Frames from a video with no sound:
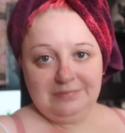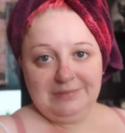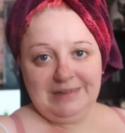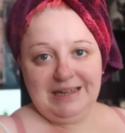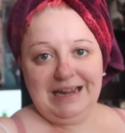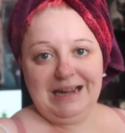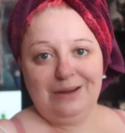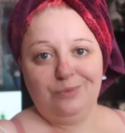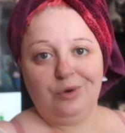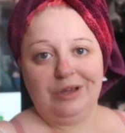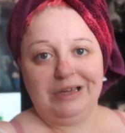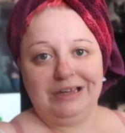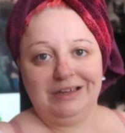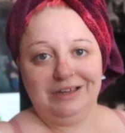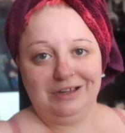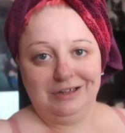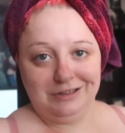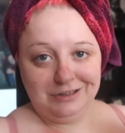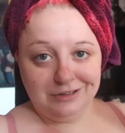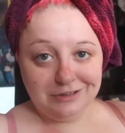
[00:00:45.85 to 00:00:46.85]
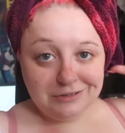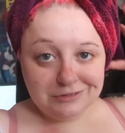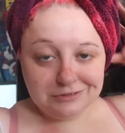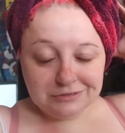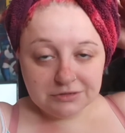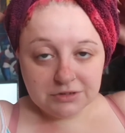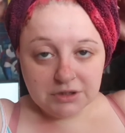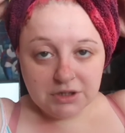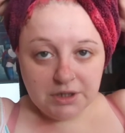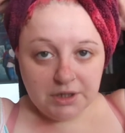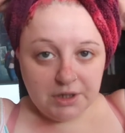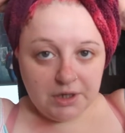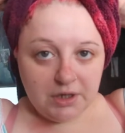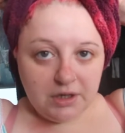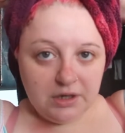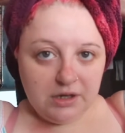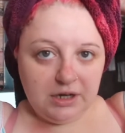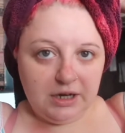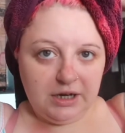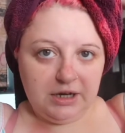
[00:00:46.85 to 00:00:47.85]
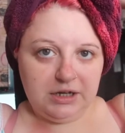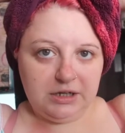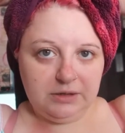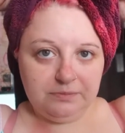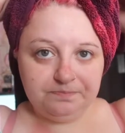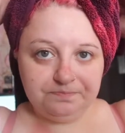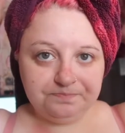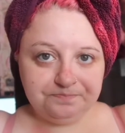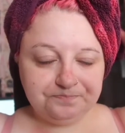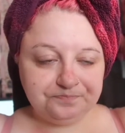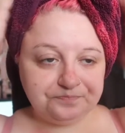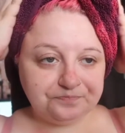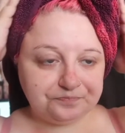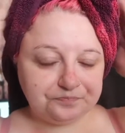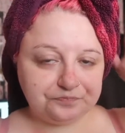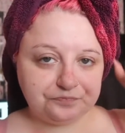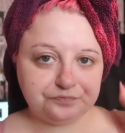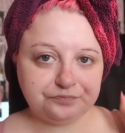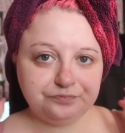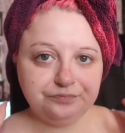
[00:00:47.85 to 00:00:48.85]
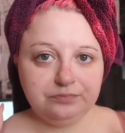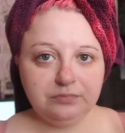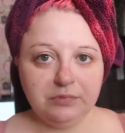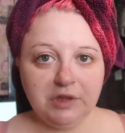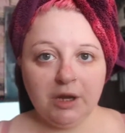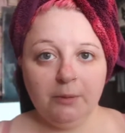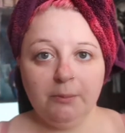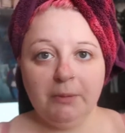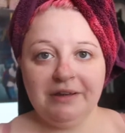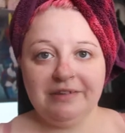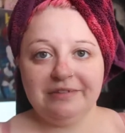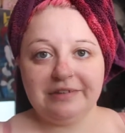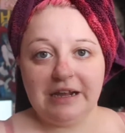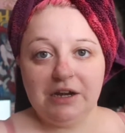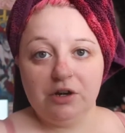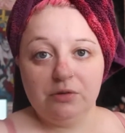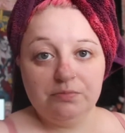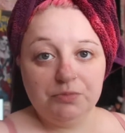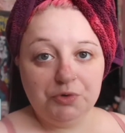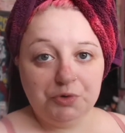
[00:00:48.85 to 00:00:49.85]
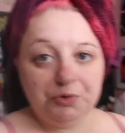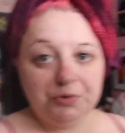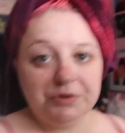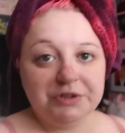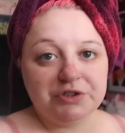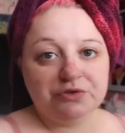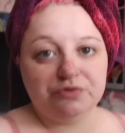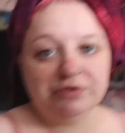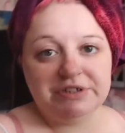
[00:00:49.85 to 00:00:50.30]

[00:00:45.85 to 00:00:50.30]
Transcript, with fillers: There we go. Um, my Sailor Moon has